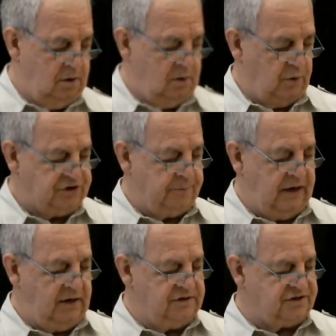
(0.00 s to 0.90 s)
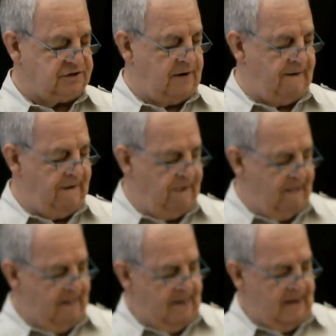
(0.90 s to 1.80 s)
which means,
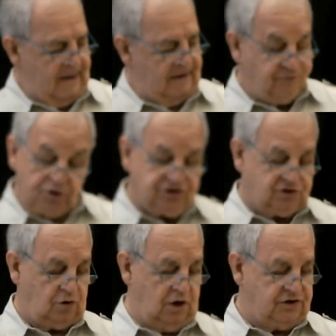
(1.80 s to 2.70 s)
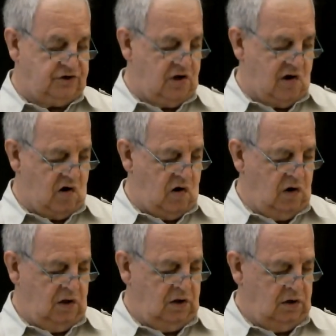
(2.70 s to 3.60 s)
if you're short,
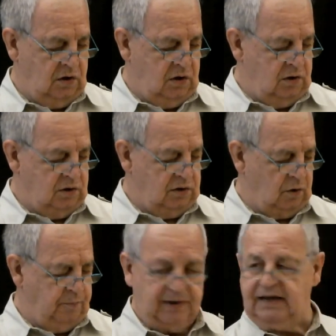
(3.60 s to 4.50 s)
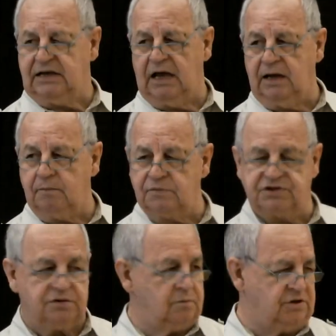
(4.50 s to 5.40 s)
don't play
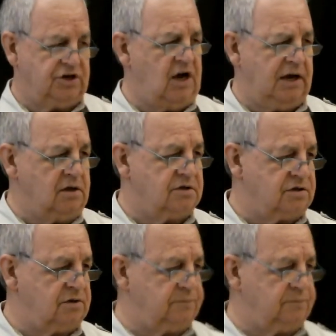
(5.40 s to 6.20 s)
games with giants.